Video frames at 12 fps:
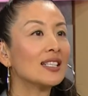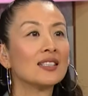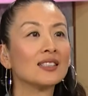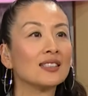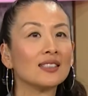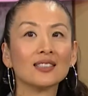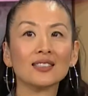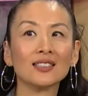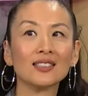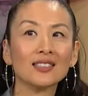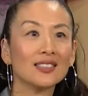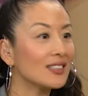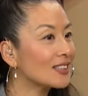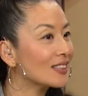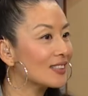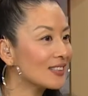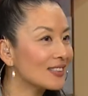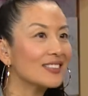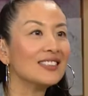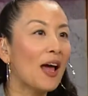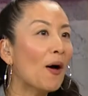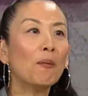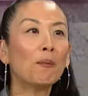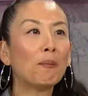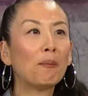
But you're not. Nope.